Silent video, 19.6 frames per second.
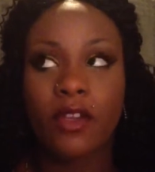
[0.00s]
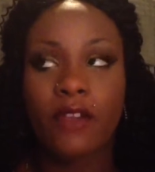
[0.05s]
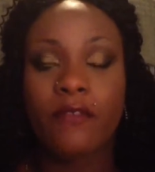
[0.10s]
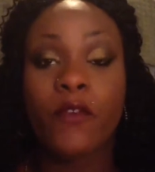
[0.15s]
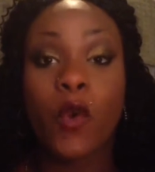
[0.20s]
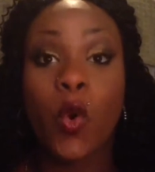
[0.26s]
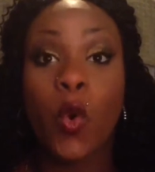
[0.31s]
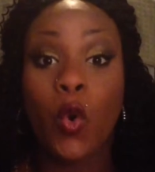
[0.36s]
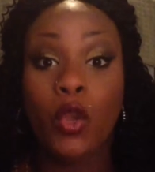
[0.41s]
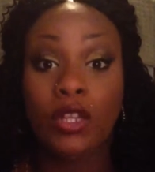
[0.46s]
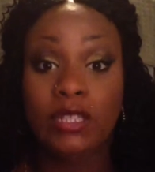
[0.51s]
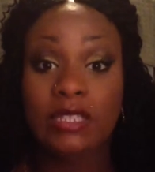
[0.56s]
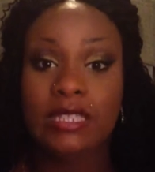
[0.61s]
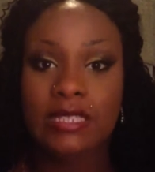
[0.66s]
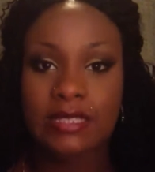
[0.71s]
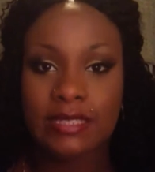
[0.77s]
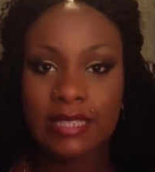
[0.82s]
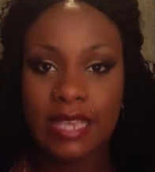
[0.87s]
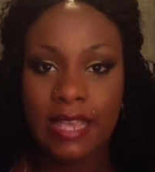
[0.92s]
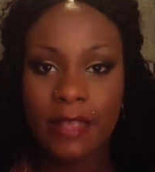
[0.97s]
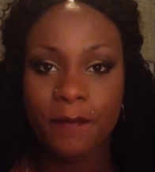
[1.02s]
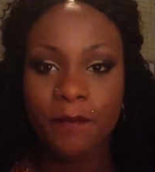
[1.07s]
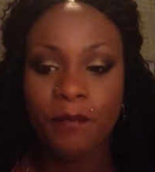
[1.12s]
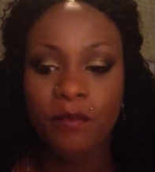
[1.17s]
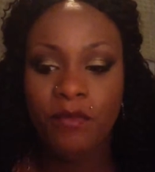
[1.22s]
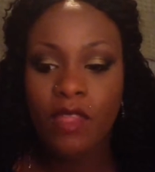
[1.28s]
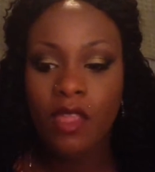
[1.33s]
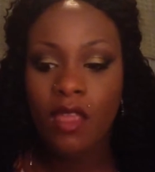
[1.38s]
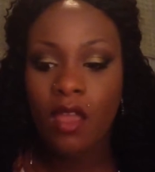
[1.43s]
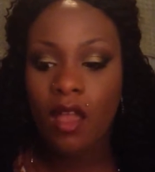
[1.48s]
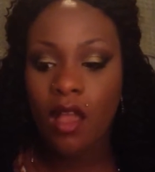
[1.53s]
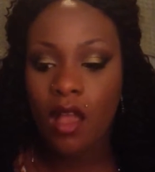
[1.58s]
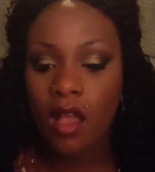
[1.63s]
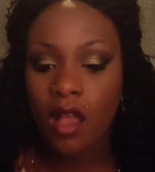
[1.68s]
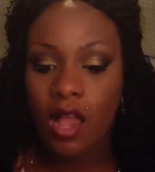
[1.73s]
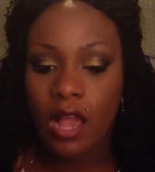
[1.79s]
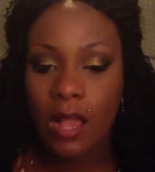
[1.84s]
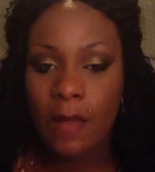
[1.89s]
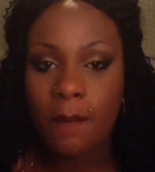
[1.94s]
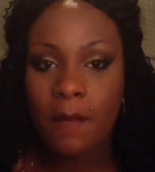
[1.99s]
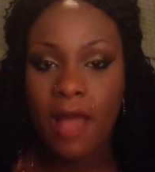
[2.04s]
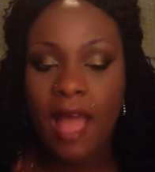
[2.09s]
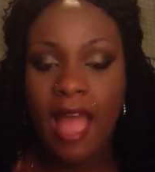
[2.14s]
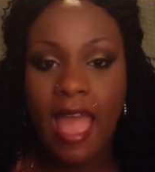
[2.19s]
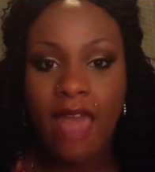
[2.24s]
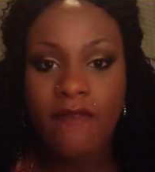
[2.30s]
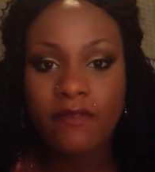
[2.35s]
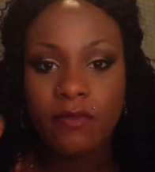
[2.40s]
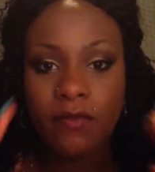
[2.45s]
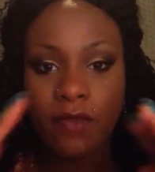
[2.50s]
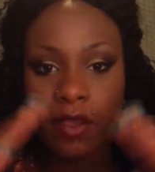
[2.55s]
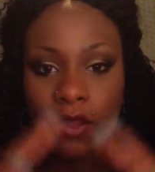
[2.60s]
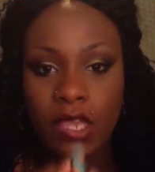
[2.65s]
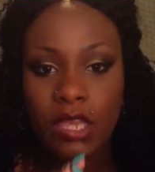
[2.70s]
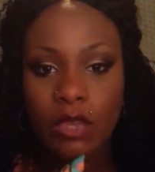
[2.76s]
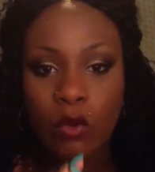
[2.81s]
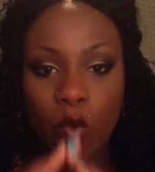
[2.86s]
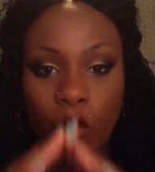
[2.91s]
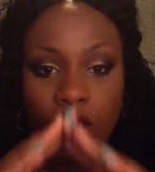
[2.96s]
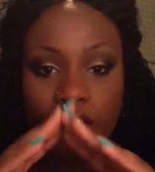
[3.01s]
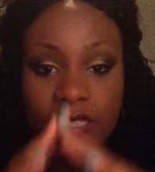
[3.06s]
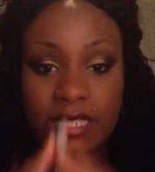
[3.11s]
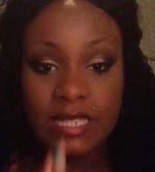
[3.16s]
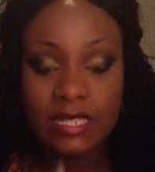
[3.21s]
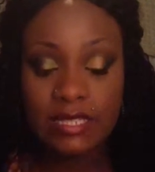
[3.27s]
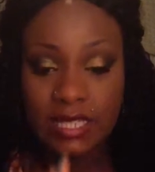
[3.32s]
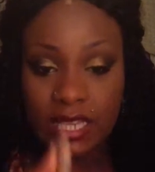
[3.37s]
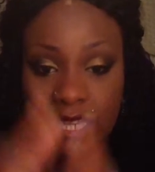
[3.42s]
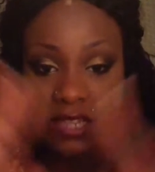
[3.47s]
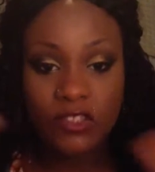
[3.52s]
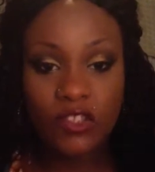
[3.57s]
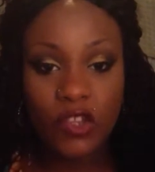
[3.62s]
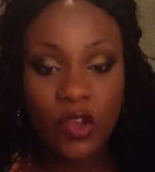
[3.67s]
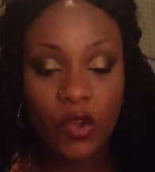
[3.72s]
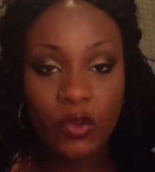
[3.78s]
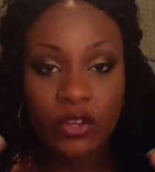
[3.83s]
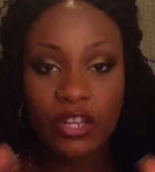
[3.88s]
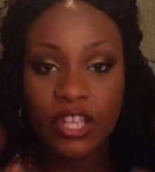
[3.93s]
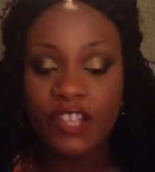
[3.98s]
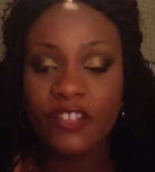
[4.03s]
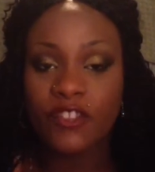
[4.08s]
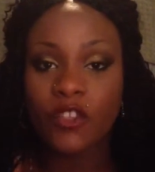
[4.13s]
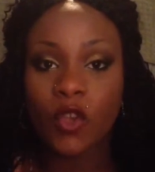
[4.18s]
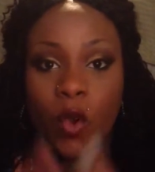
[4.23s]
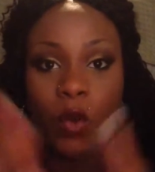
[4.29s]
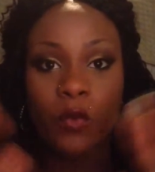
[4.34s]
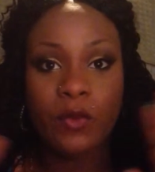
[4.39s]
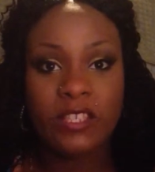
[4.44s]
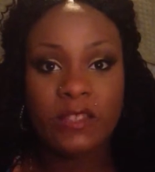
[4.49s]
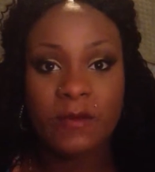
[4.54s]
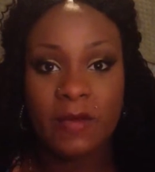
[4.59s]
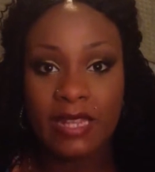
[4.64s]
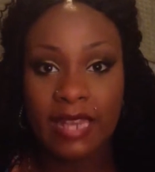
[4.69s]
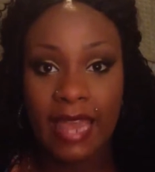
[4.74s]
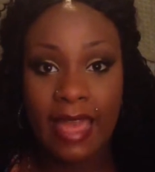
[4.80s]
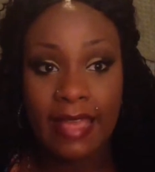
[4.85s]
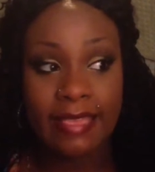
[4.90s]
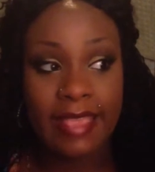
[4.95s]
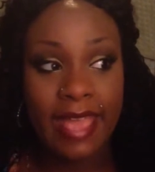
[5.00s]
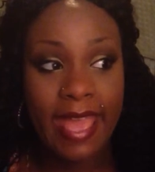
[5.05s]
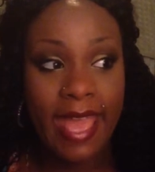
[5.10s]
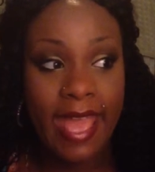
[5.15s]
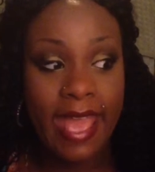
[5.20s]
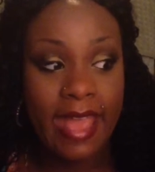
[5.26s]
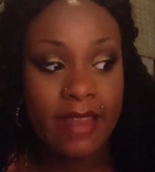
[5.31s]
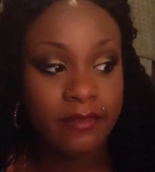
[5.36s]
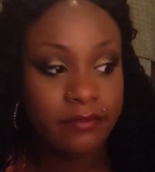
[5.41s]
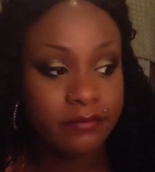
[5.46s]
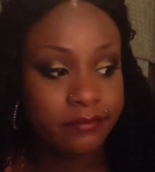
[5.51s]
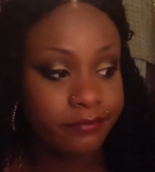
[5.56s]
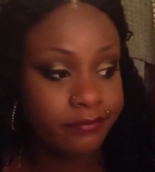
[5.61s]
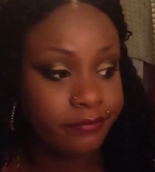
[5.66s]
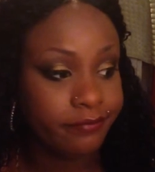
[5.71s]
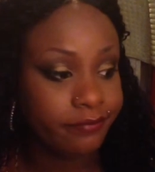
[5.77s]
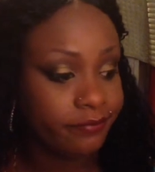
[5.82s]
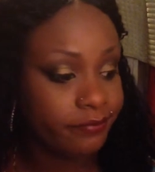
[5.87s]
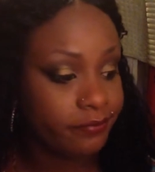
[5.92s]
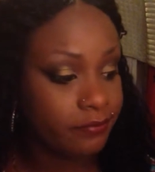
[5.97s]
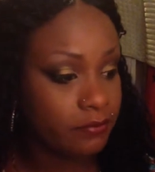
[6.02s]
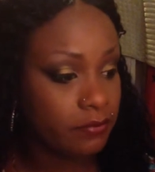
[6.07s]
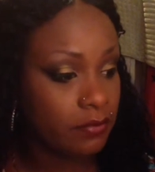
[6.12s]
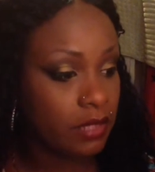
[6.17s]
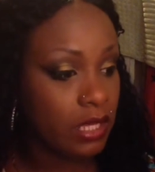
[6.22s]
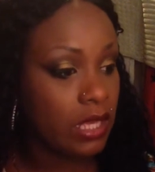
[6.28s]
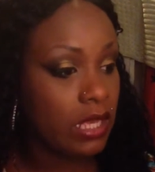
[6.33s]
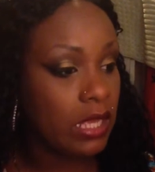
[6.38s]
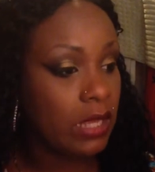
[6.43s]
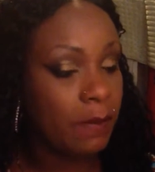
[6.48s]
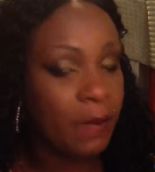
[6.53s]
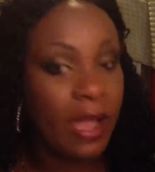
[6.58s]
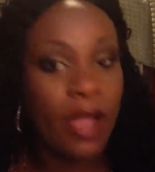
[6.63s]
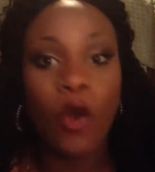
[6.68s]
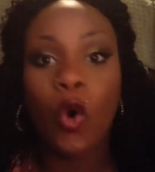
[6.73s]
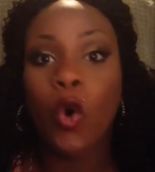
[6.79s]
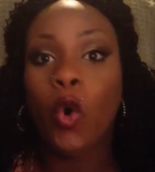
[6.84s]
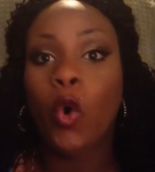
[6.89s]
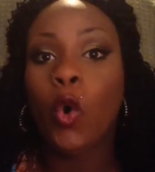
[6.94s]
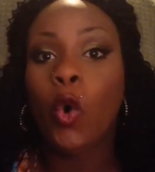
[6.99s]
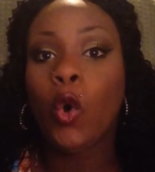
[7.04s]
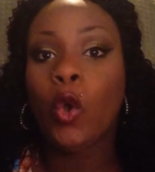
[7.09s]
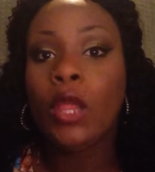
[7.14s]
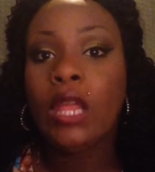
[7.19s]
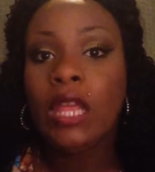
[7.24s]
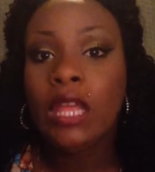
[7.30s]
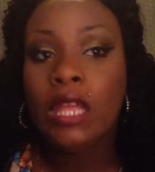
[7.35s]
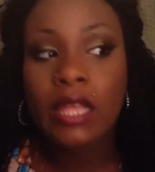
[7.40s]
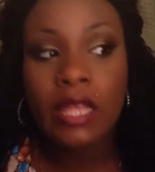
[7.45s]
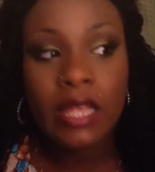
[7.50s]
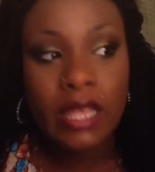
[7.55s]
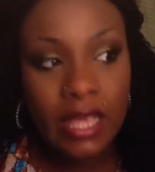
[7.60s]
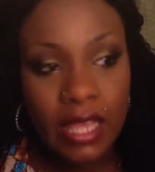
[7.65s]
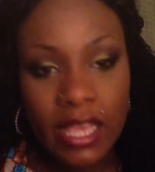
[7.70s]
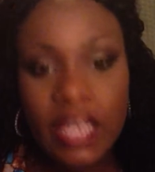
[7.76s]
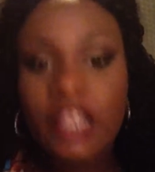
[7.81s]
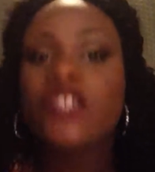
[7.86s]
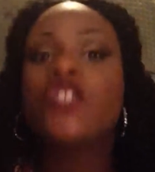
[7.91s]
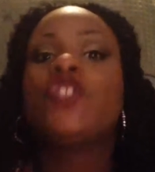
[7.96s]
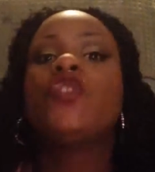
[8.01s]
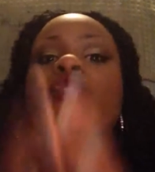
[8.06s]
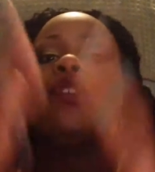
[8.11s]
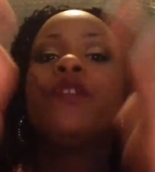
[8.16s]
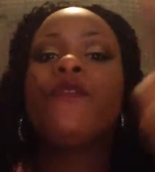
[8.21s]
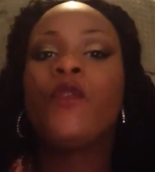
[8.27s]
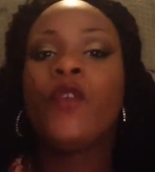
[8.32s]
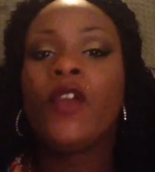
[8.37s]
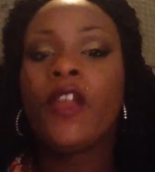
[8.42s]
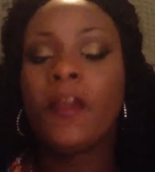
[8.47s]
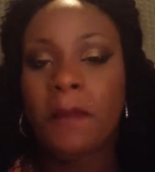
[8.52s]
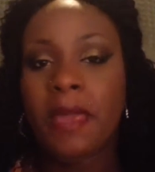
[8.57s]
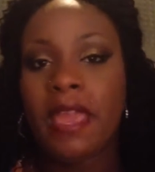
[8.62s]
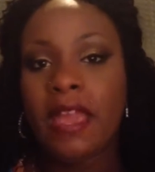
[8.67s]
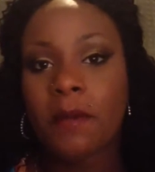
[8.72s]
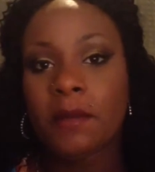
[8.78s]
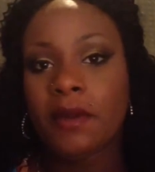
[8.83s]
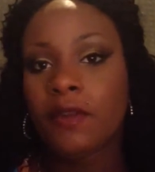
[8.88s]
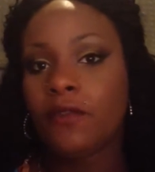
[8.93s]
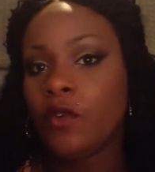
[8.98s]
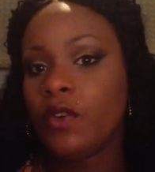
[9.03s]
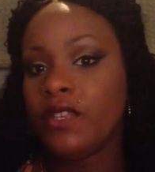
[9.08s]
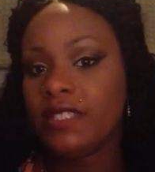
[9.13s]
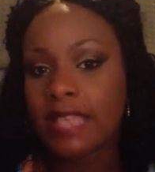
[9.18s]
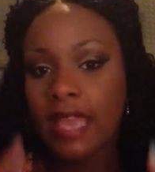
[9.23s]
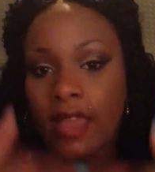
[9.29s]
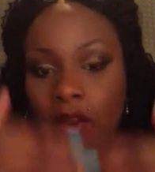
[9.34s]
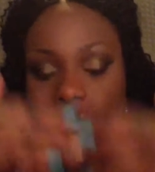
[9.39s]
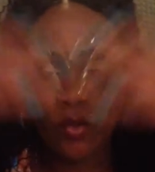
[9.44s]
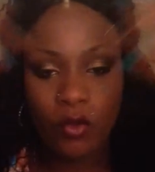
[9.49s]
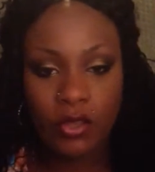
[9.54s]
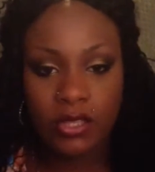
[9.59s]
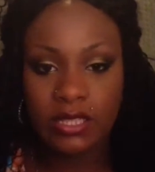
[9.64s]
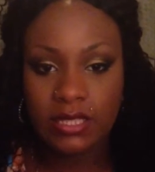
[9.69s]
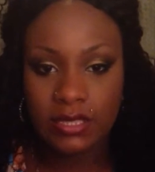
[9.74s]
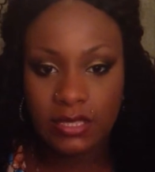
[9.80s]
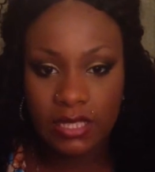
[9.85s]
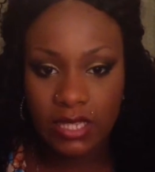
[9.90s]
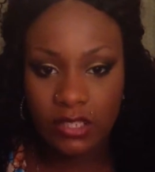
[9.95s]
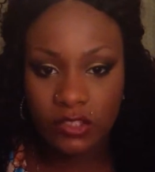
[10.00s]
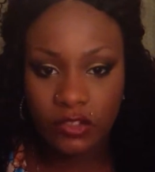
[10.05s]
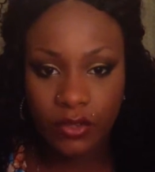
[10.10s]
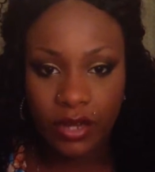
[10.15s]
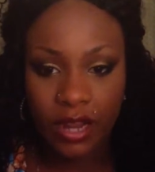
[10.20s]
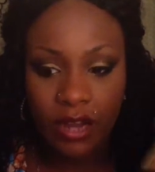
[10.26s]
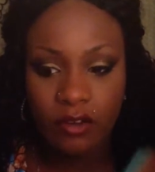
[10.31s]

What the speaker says: For oily skin. I have a very oily T-zone. It's always been like that in my whole history of wearing makeup. I've always had an oily T-zone.